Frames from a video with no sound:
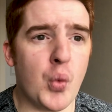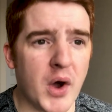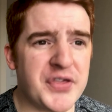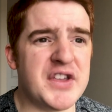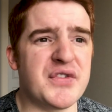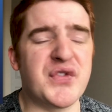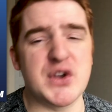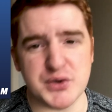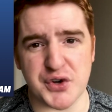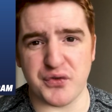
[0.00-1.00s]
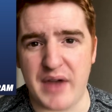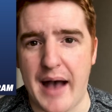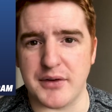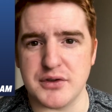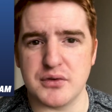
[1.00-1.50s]
what the future
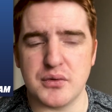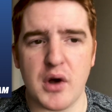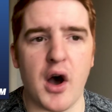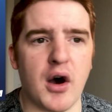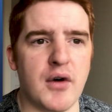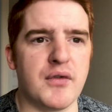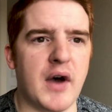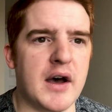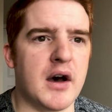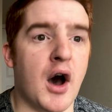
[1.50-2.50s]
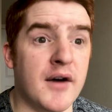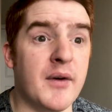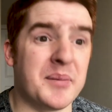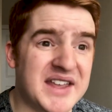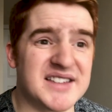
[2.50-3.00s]
value of
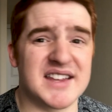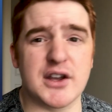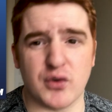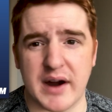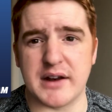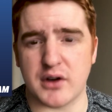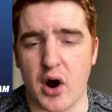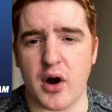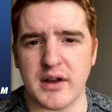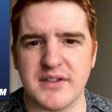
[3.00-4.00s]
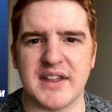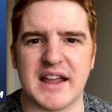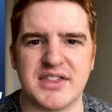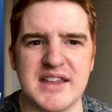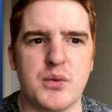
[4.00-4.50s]
a PSA graded card is.
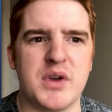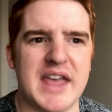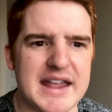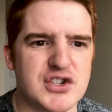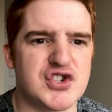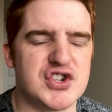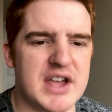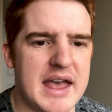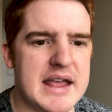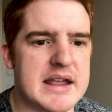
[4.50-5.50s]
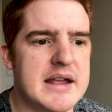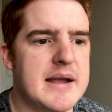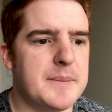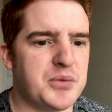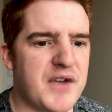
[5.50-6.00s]
Like, I think with HGA,
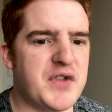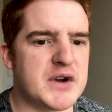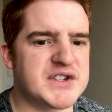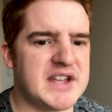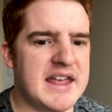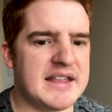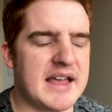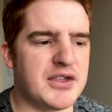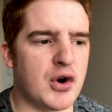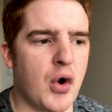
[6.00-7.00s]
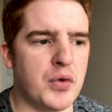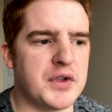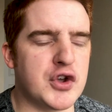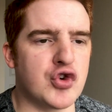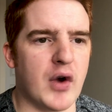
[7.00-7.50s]
if they're saying that they're
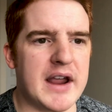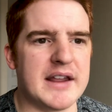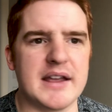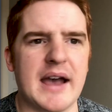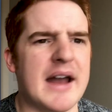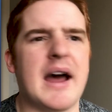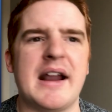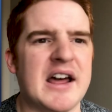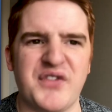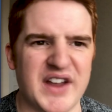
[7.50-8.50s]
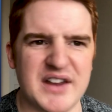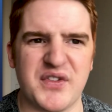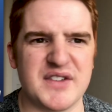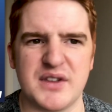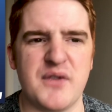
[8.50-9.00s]
only grading, and I forget
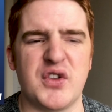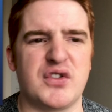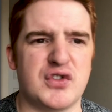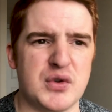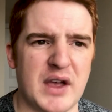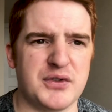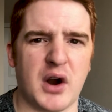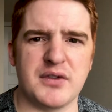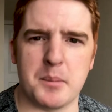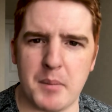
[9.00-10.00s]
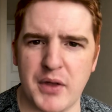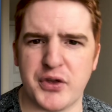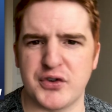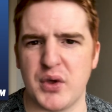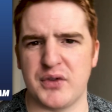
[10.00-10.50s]
if it's 2,000 cards a
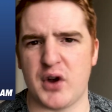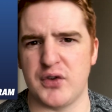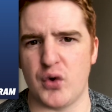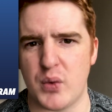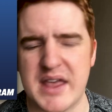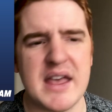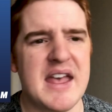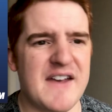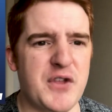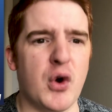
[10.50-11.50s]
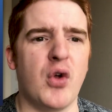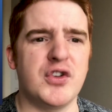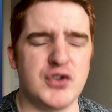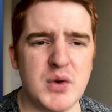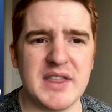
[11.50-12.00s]
month or 2,000 cards a week, if they're
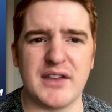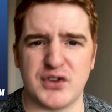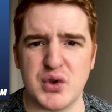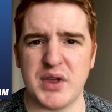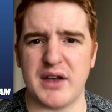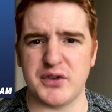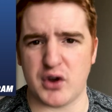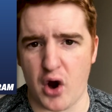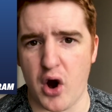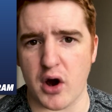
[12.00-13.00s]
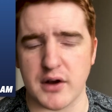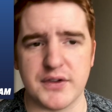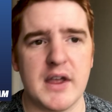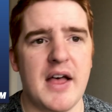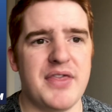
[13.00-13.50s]
only doing that 2,000
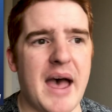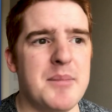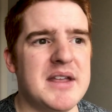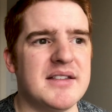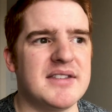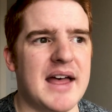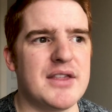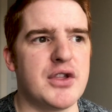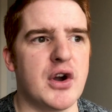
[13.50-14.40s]
cards, that means that